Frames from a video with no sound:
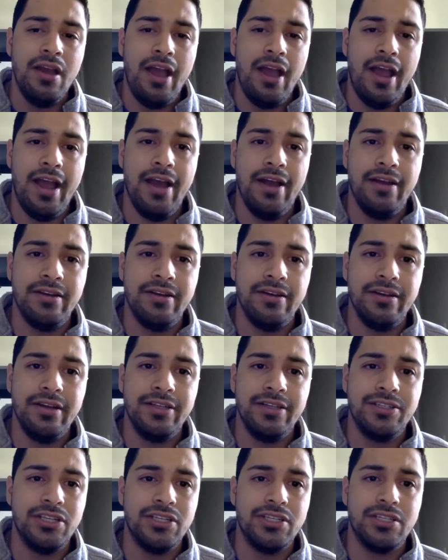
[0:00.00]
And
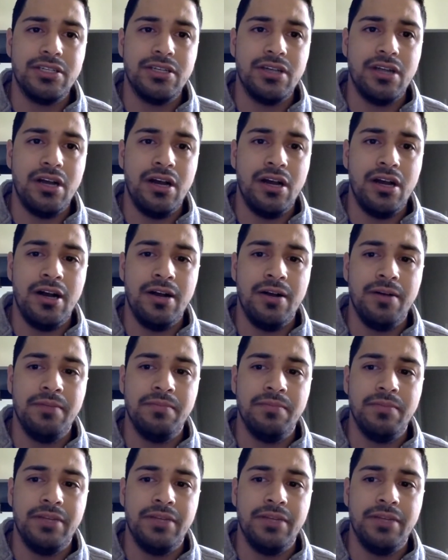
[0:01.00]
it's just um,